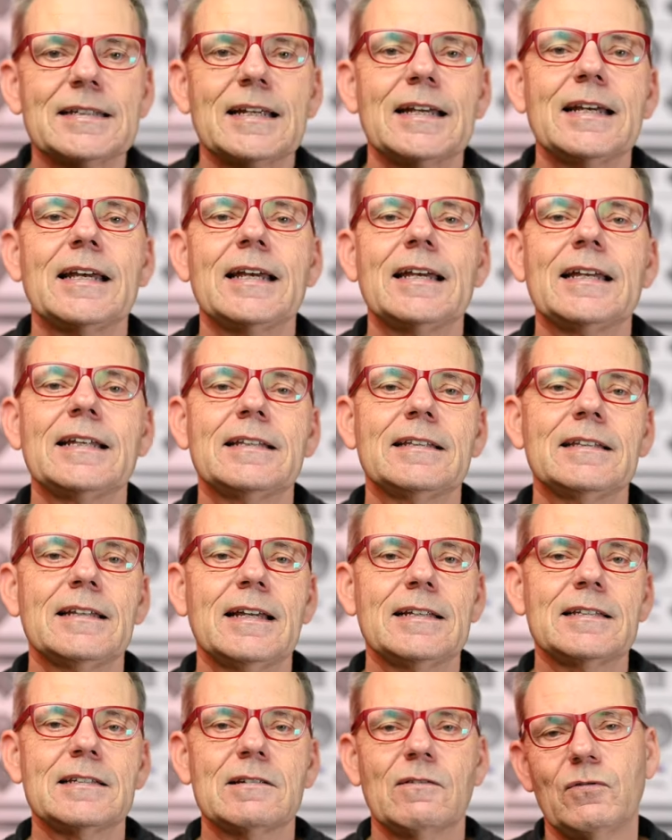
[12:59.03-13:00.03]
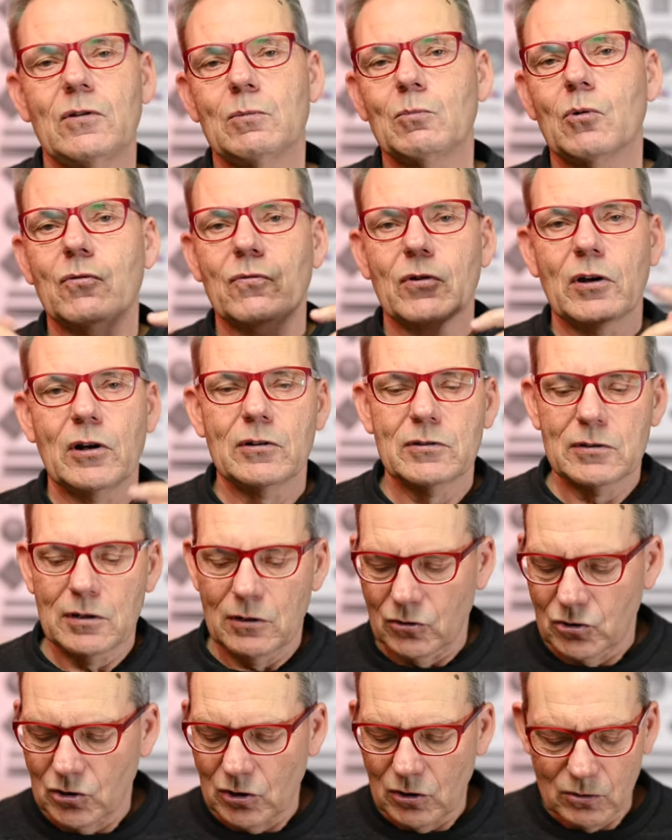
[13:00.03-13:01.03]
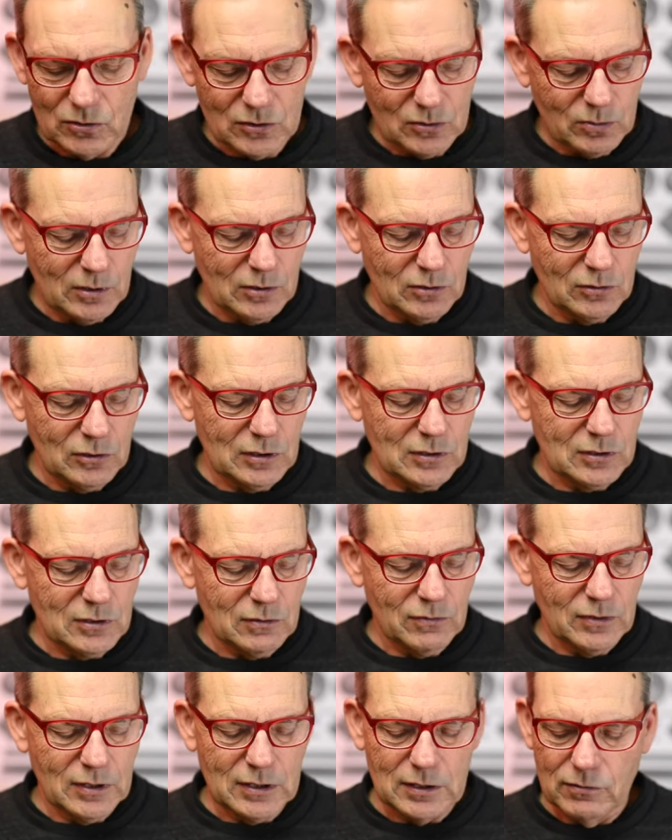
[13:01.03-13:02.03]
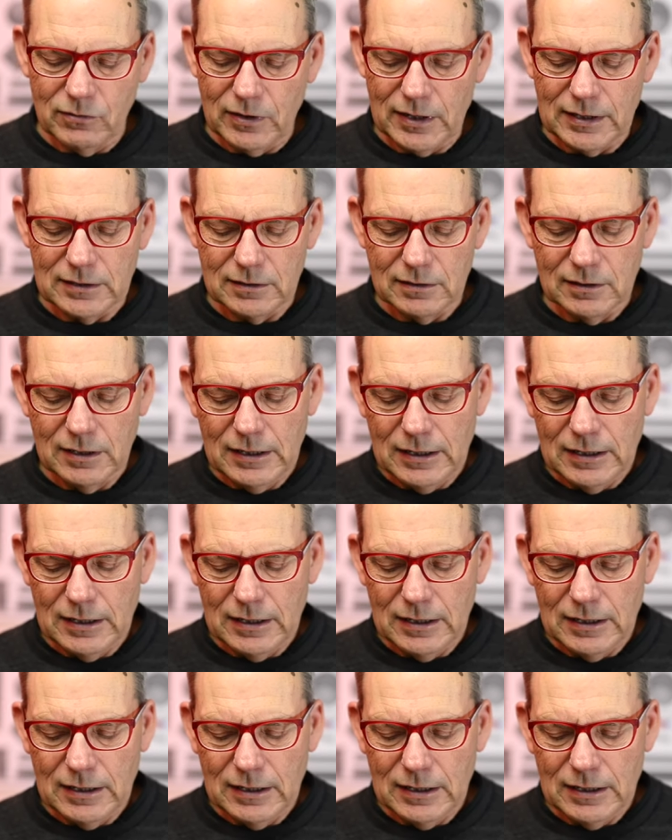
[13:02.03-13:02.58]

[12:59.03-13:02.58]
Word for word: and there's a few more photos that I'll show as well, just of the event.